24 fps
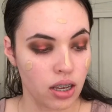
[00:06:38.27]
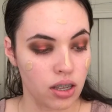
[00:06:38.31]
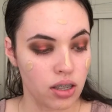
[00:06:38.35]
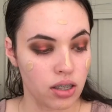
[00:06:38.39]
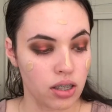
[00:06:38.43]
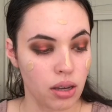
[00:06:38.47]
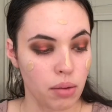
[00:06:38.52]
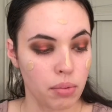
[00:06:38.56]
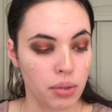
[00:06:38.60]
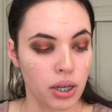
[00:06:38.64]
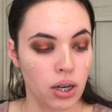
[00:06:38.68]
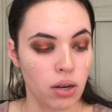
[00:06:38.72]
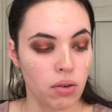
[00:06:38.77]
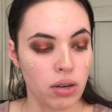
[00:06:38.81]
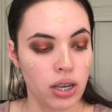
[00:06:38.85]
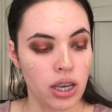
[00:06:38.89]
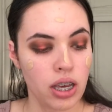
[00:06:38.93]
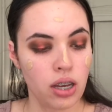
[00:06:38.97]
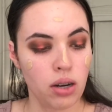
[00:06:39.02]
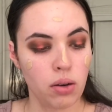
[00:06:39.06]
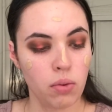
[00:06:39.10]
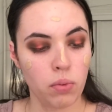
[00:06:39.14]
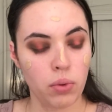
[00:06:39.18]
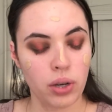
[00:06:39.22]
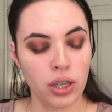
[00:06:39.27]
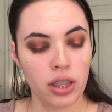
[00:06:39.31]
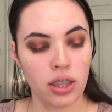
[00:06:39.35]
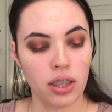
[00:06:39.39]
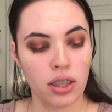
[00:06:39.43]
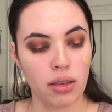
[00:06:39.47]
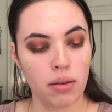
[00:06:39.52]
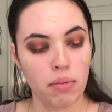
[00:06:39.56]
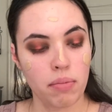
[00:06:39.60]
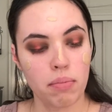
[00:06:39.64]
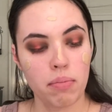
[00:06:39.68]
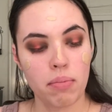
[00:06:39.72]
So I'm going to go in with
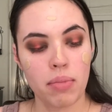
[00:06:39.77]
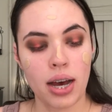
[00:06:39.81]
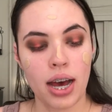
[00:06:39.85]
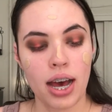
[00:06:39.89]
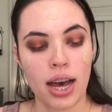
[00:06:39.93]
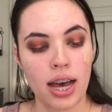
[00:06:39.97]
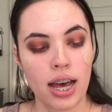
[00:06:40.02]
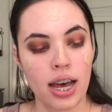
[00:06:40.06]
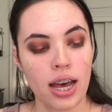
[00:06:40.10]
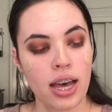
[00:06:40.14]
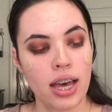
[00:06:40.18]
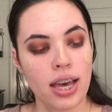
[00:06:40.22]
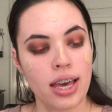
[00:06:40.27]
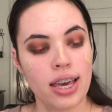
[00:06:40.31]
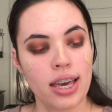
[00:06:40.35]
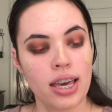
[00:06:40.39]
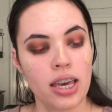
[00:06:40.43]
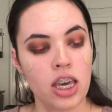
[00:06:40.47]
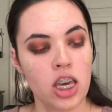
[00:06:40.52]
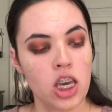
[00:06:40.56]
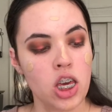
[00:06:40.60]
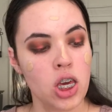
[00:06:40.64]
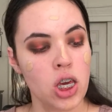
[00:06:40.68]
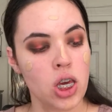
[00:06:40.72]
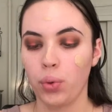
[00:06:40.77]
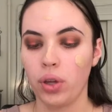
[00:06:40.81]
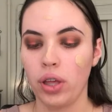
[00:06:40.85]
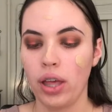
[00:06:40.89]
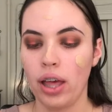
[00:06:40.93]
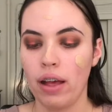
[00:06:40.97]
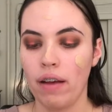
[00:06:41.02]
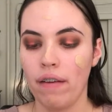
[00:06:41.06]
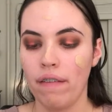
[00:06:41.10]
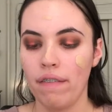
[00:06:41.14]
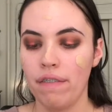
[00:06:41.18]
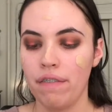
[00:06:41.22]
my
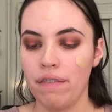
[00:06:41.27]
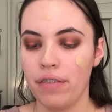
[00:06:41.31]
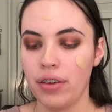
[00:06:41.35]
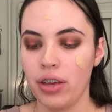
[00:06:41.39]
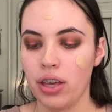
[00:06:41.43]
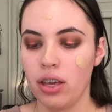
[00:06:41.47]
e.l.f.